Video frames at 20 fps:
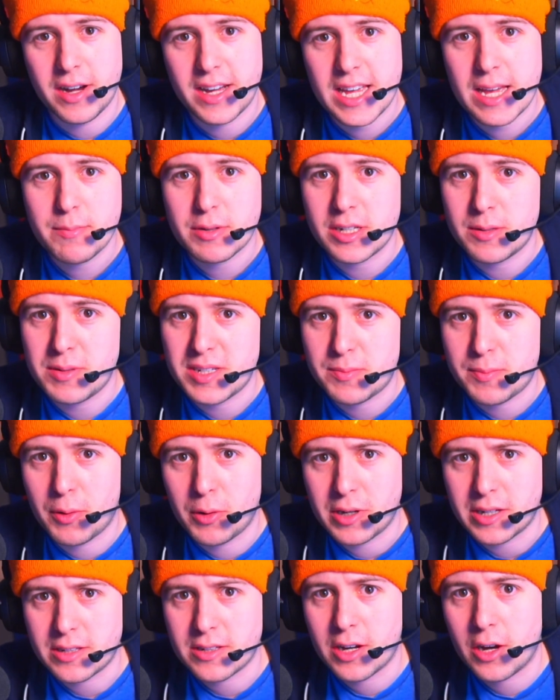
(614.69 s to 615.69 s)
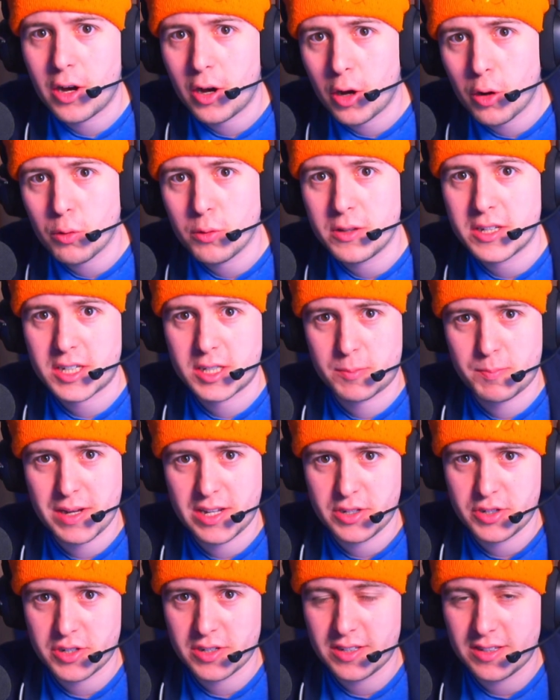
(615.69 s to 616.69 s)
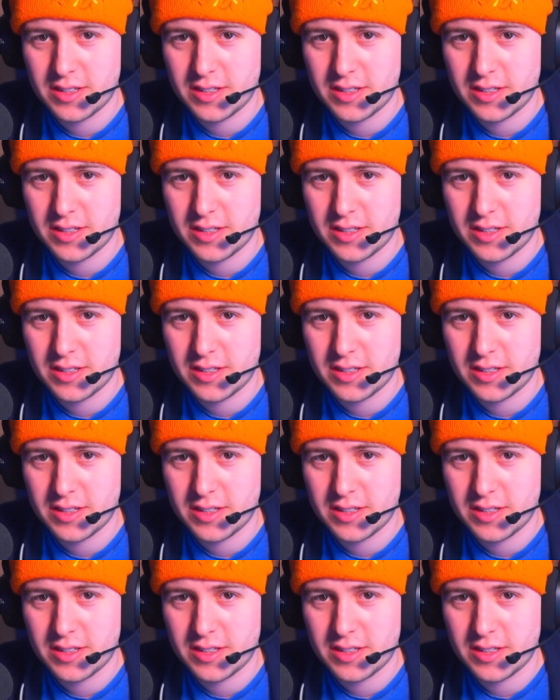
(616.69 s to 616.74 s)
I am going to be spoiling the whole expansion